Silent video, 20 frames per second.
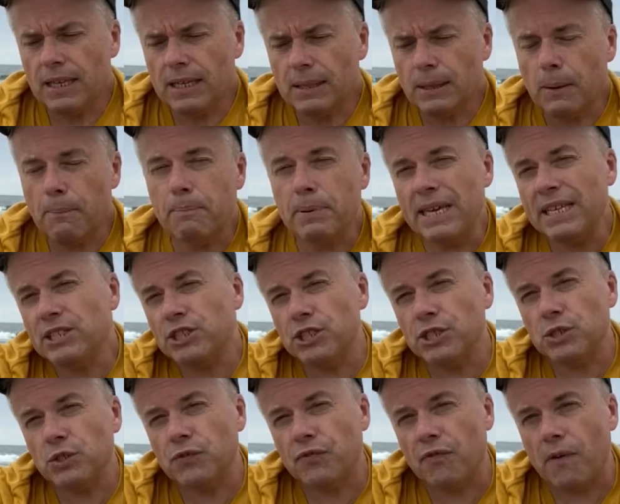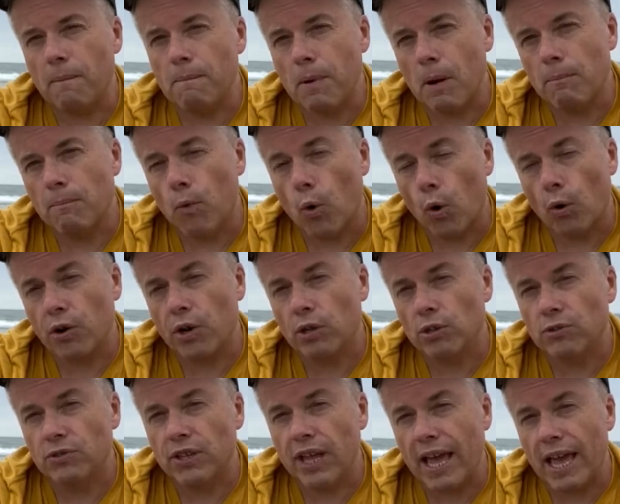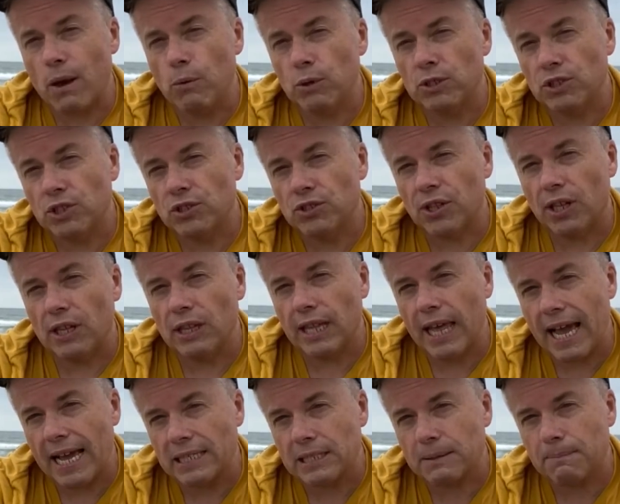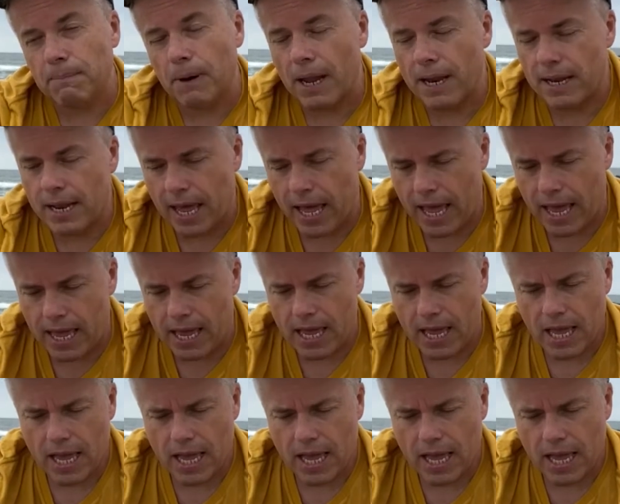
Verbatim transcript: the beaches from Memorial Day, which is the last Monday